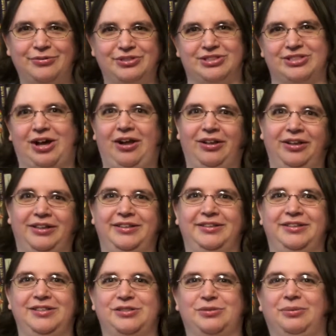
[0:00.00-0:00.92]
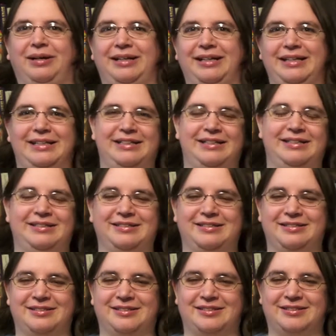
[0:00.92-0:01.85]
solid this one
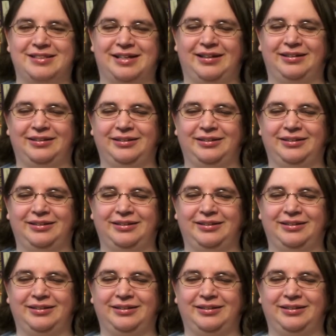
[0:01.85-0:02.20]
is,